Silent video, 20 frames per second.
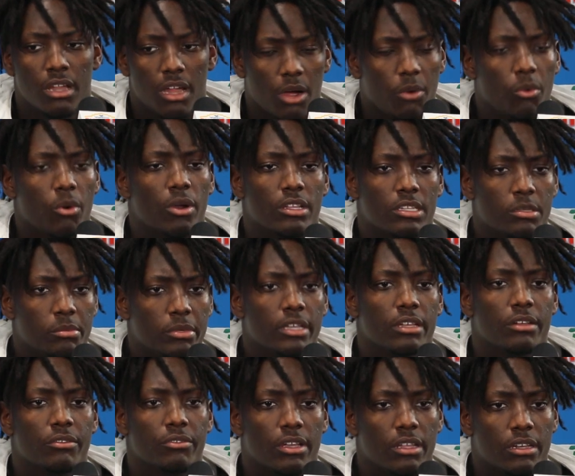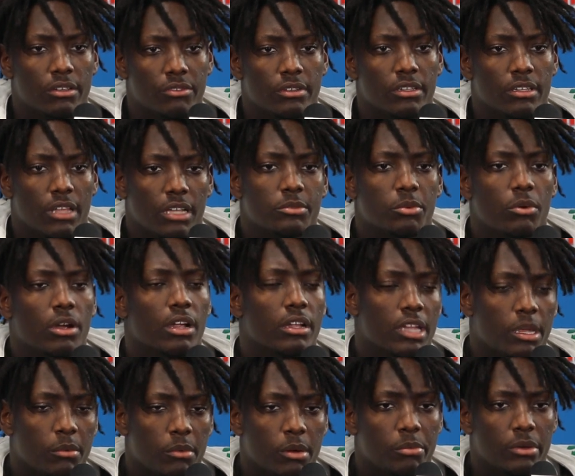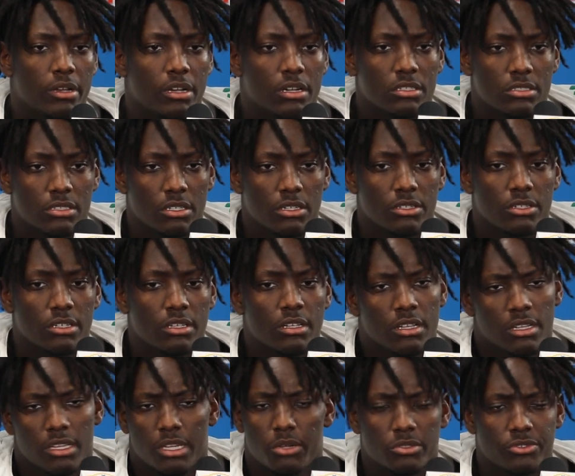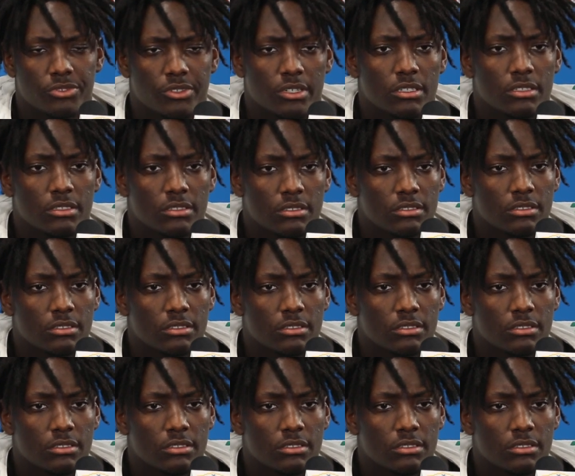I wanted to be innovative, and that's why I came up here. So it was fun.